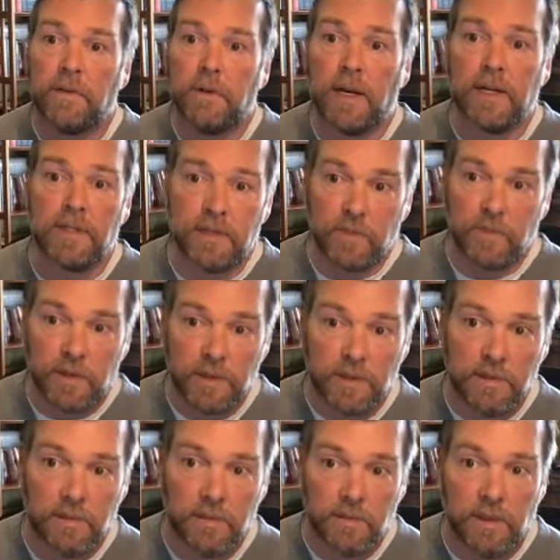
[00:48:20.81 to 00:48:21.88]
not just
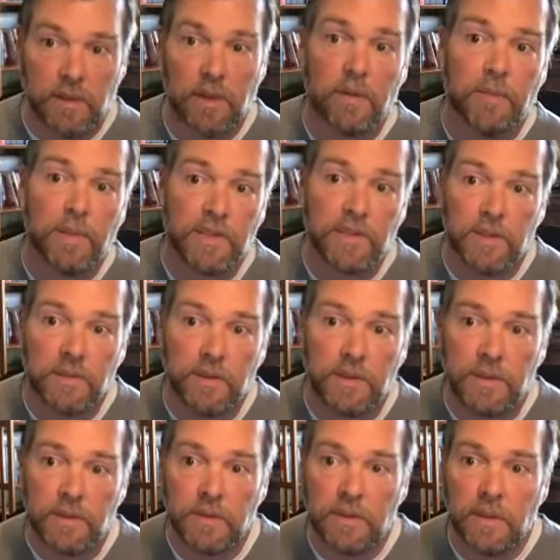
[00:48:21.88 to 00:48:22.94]
what's in their best
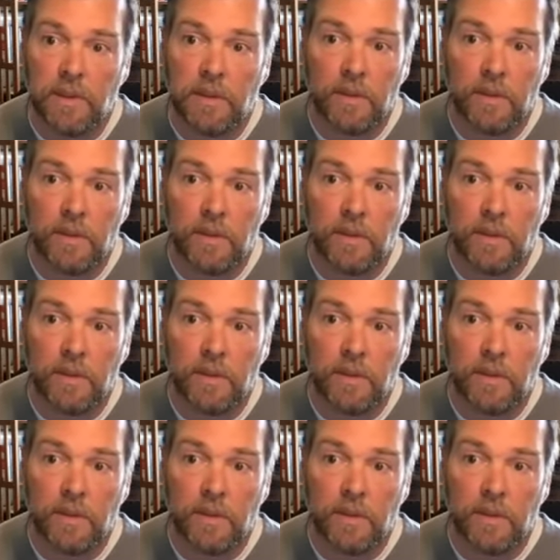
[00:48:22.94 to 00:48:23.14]
interest,